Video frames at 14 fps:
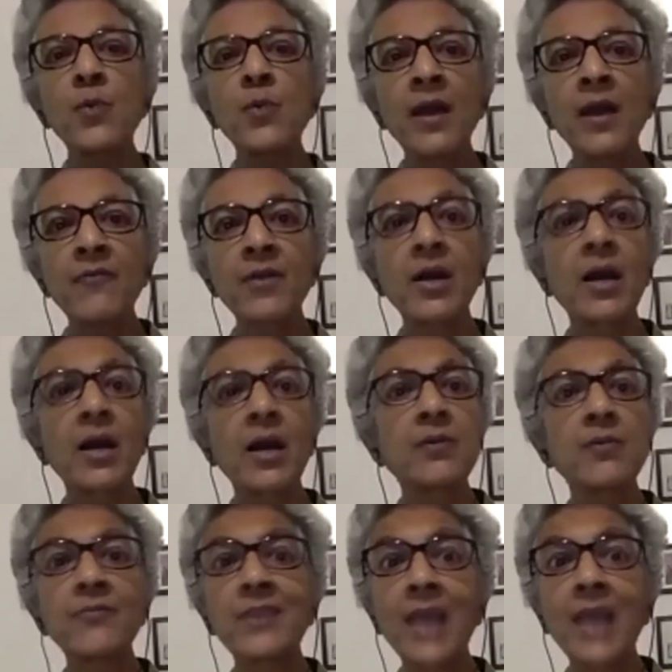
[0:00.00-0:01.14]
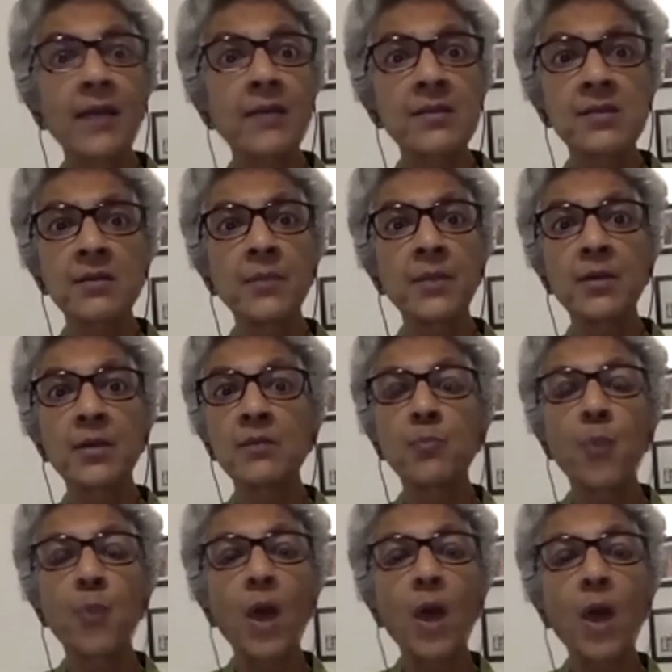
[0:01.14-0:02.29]
now we have a kind of cancer
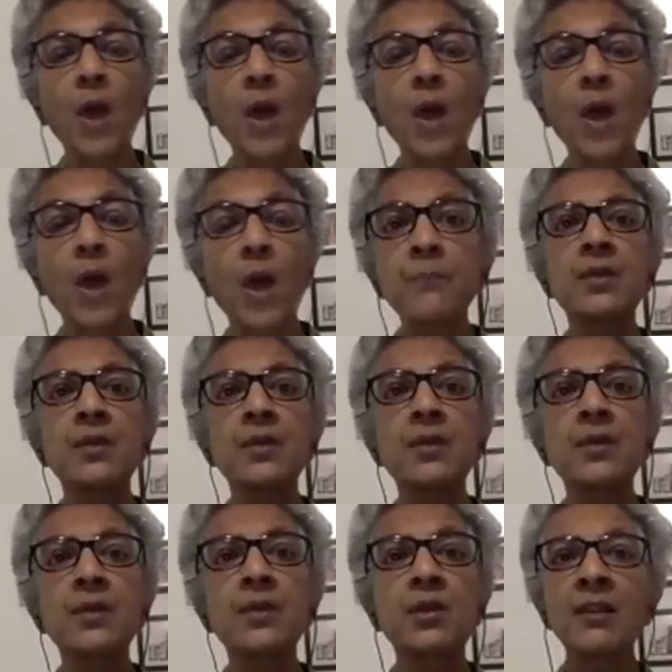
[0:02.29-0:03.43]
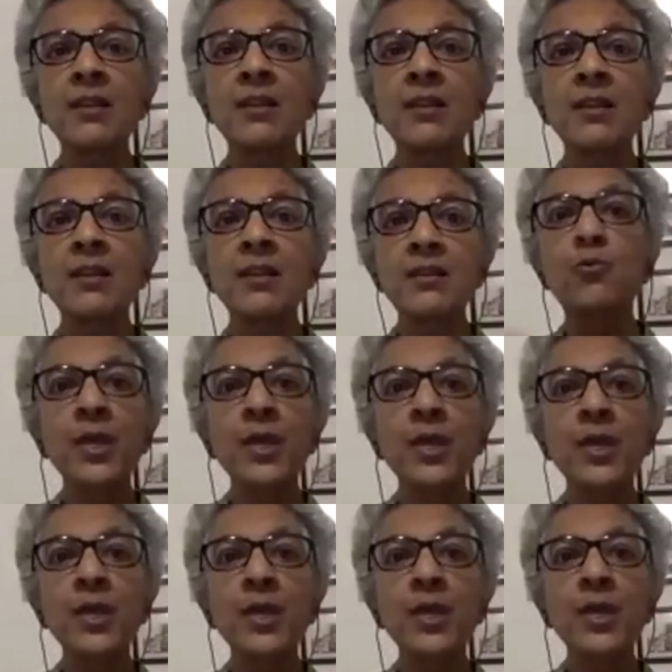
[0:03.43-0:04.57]
because one particular cell is
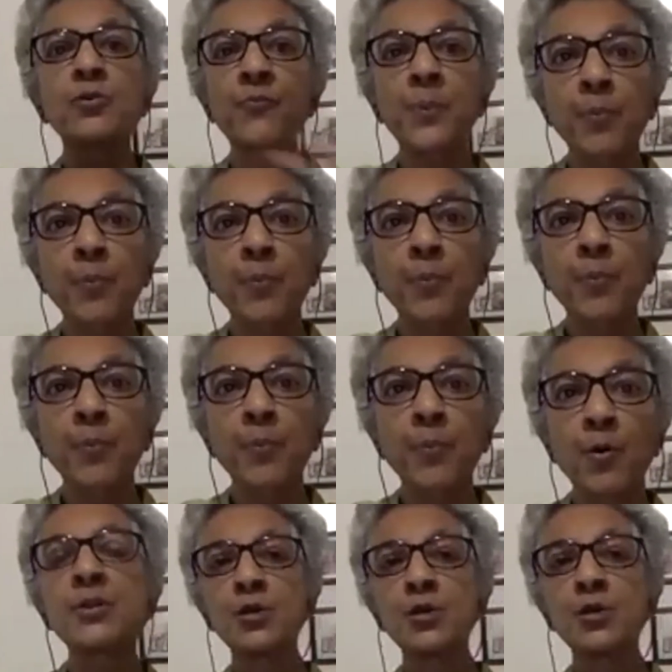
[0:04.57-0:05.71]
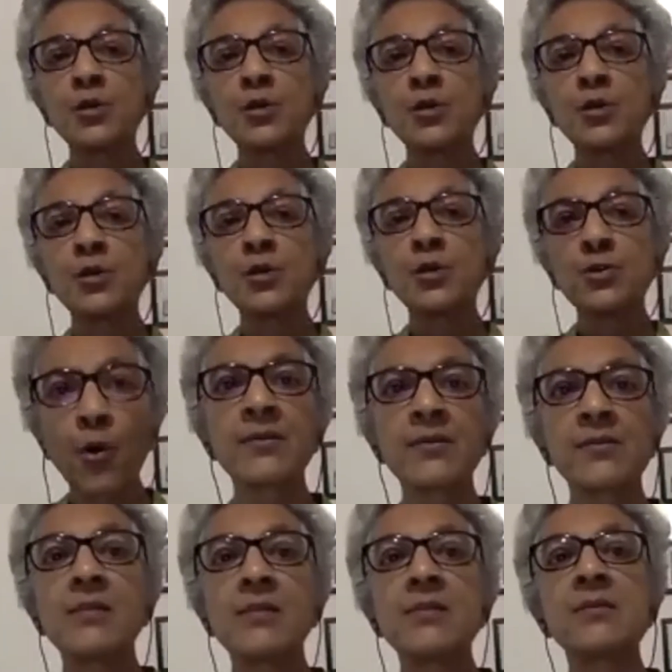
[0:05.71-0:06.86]
growing out of proportion to
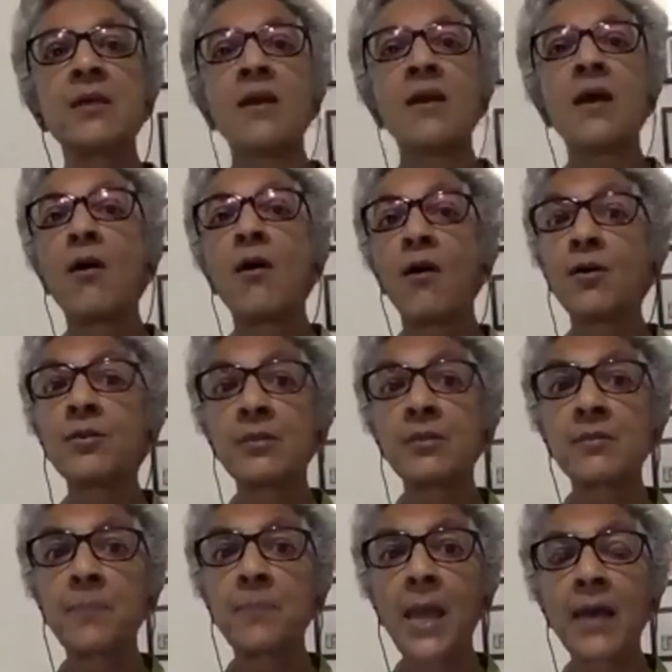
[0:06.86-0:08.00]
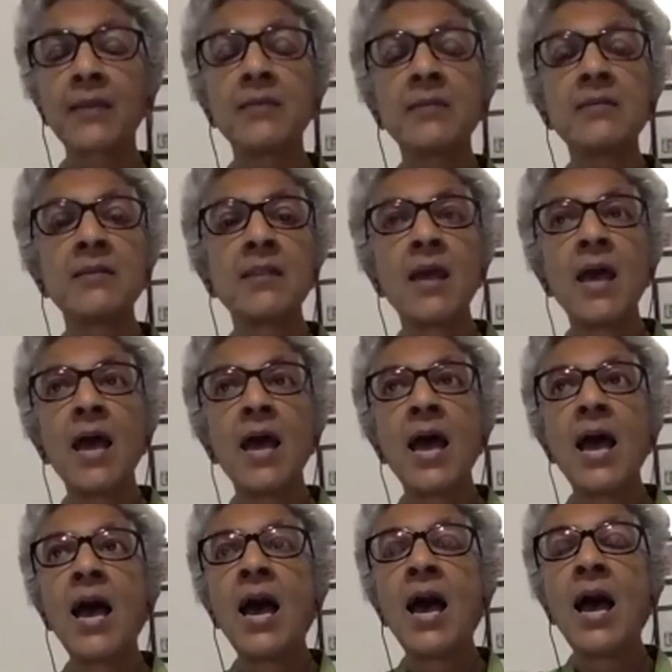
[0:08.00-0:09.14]
all the other cells on this planet.
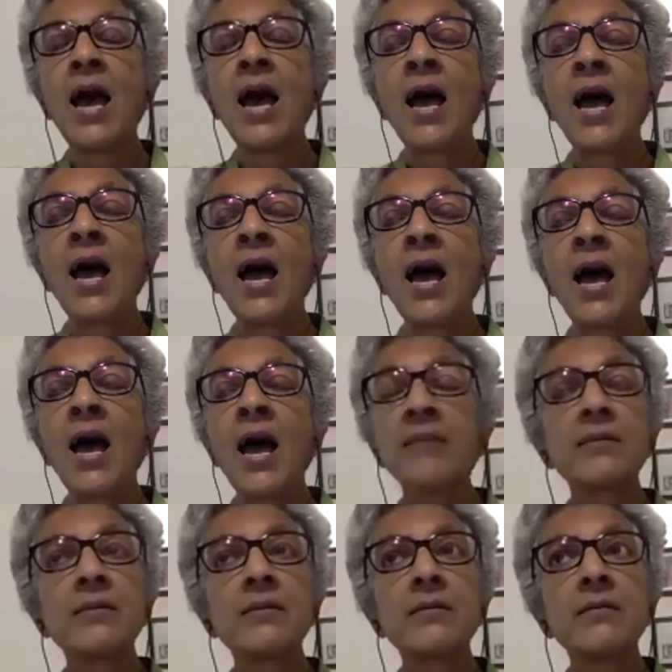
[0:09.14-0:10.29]
And